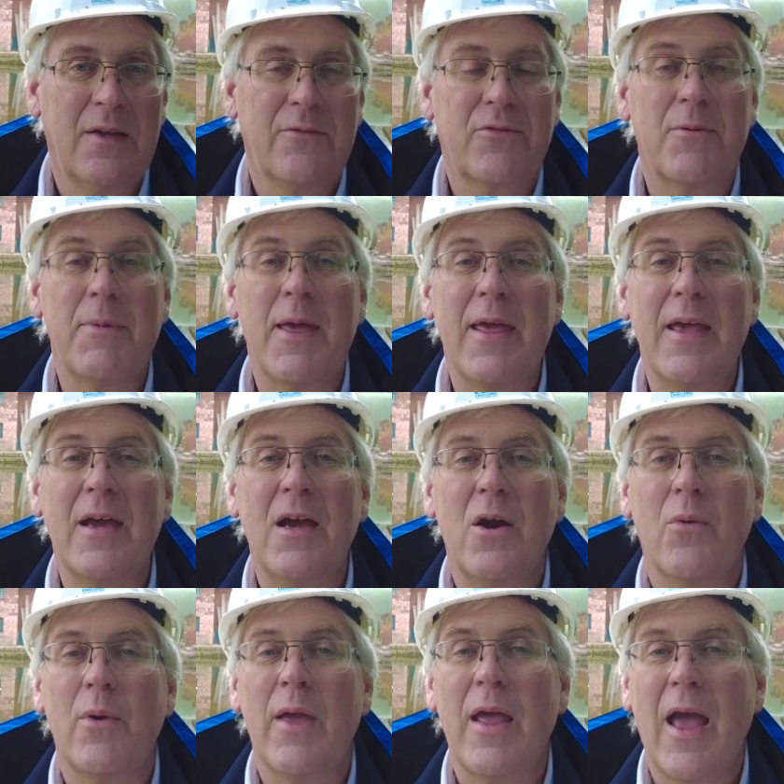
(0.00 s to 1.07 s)
From here
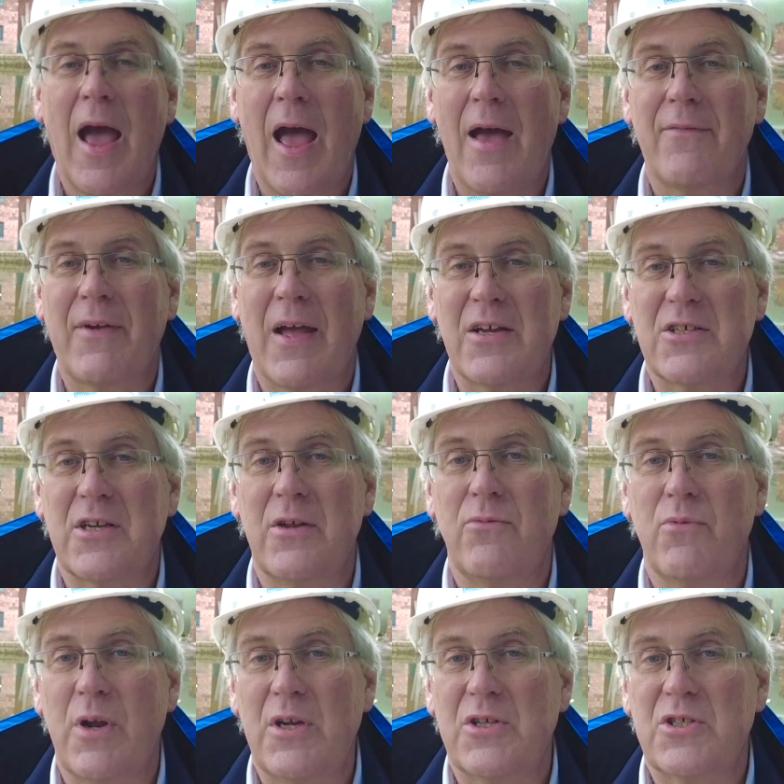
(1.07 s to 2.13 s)
we have actually
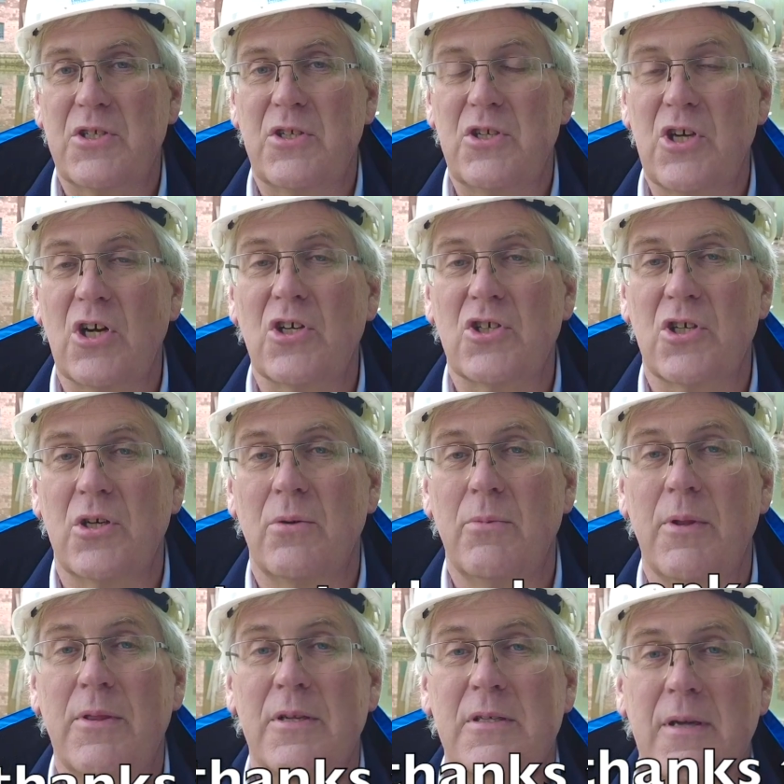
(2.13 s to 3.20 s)
reached the junction
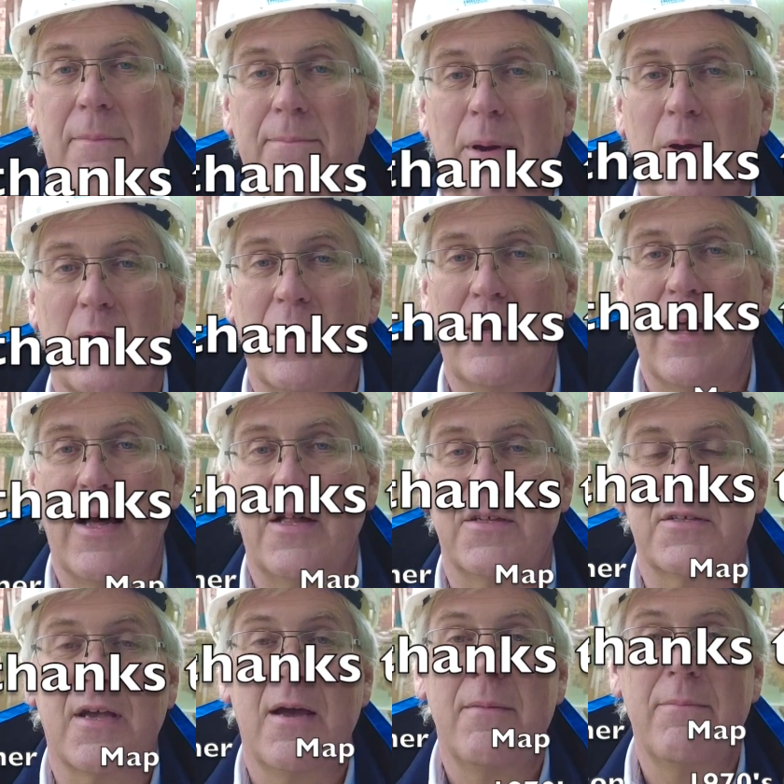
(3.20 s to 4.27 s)
with the tubboat
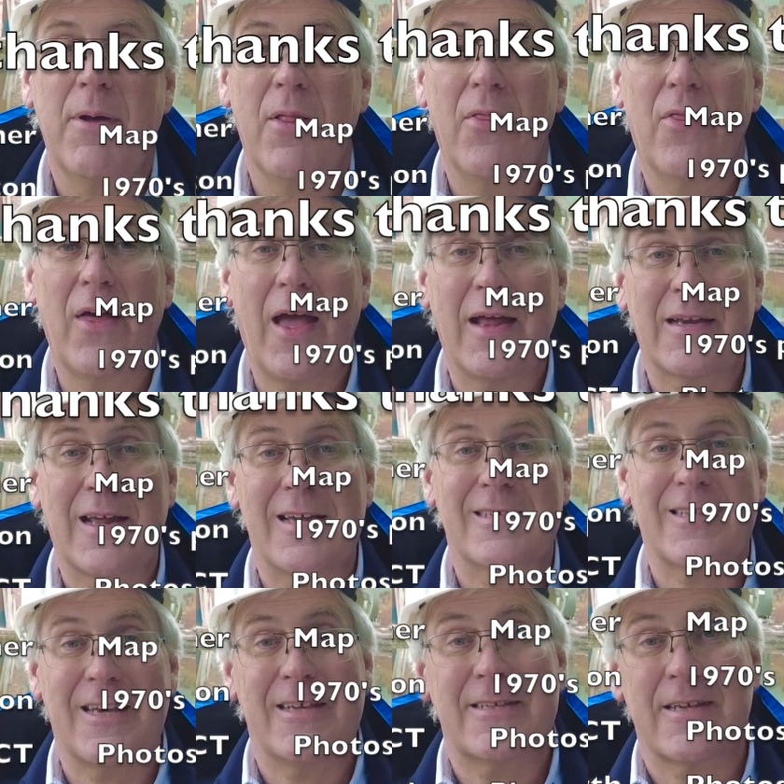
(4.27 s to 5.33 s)
canals, but that, as
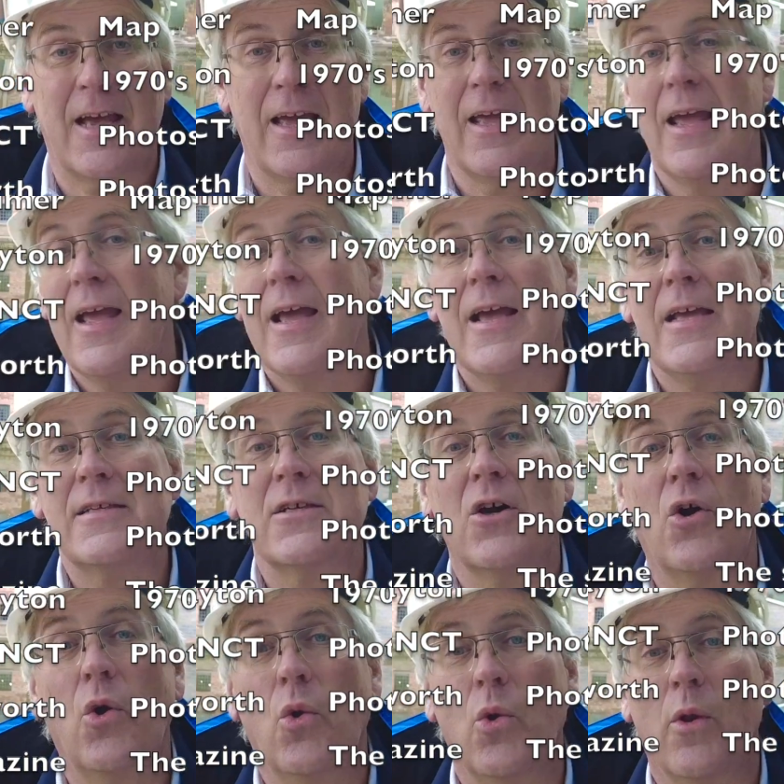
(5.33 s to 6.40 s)
they say, is
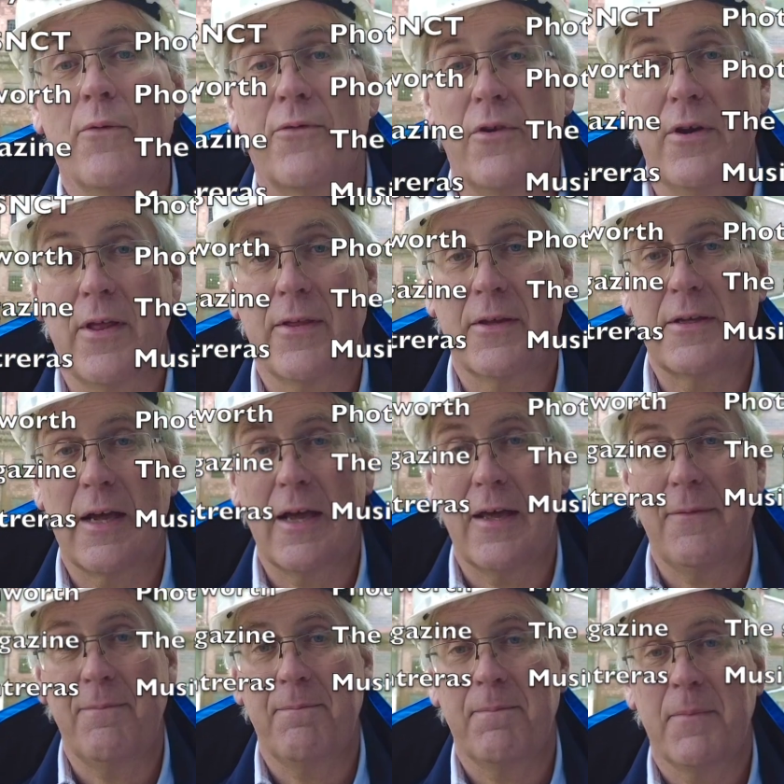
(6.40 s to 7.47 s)
all for another
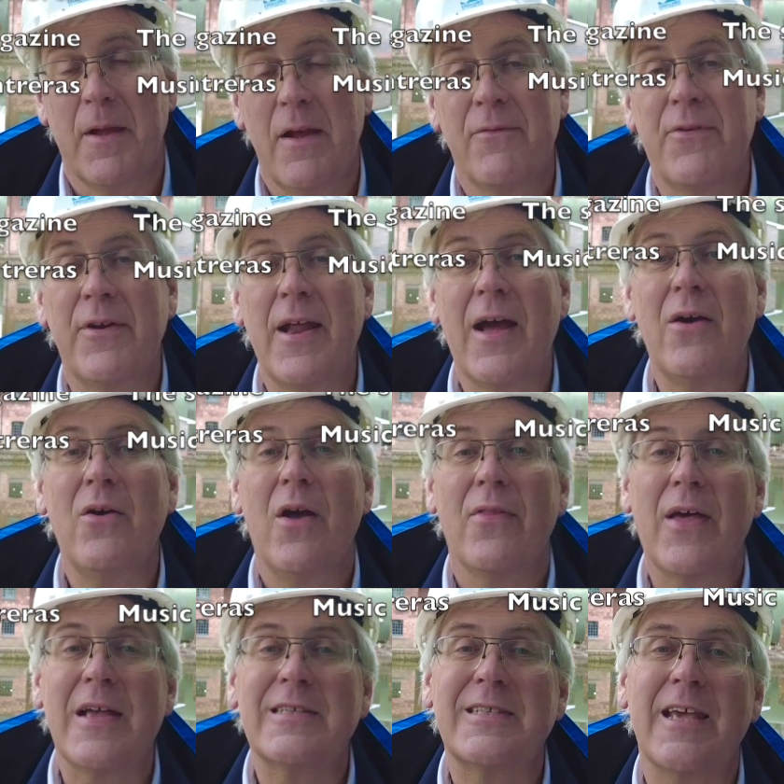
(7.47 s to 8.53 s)
day. For now,
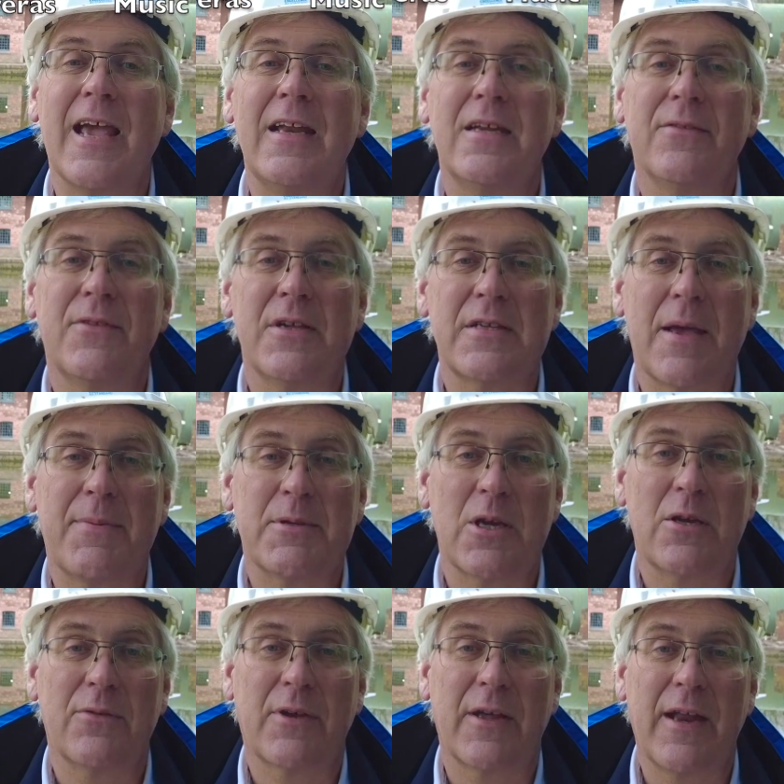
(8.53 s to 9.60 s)
that's the end of this
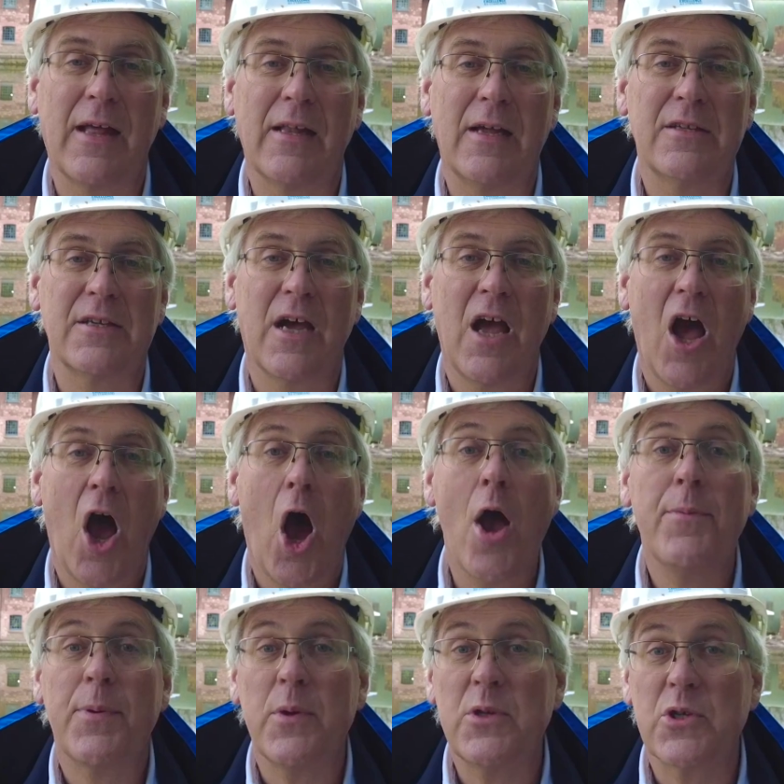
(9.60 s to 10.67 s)
episode of Canal Hunter.
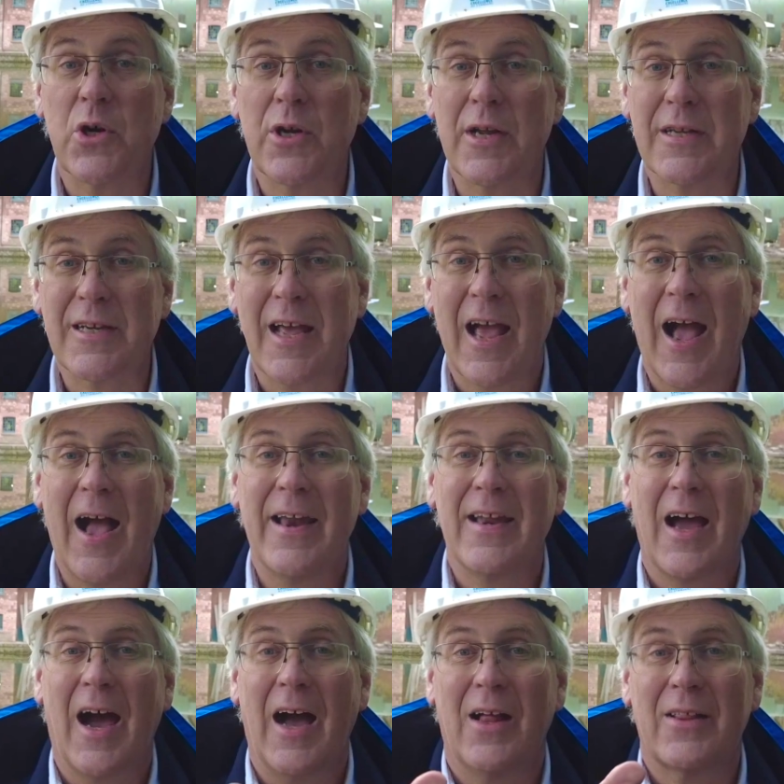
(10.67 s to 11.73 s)
Hope you enjoyed it, and
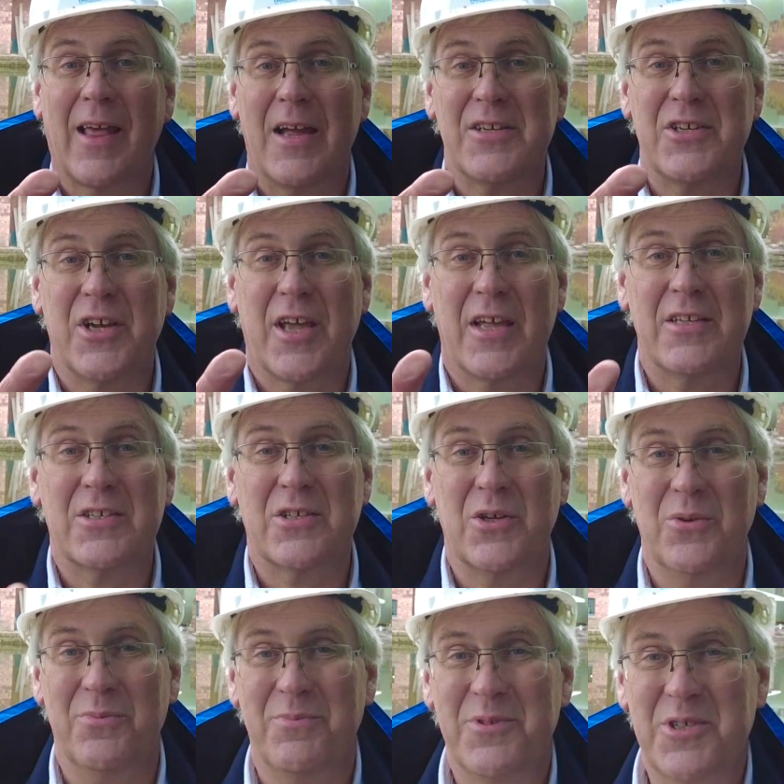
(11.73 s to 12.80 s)
I'll catch you again
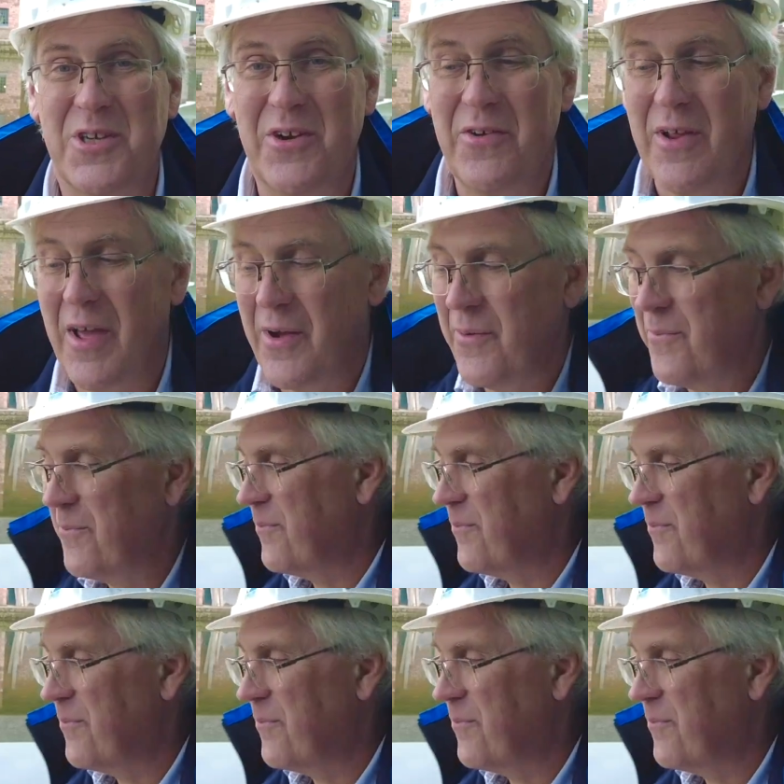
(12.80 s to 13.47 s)
soon. Cheerio.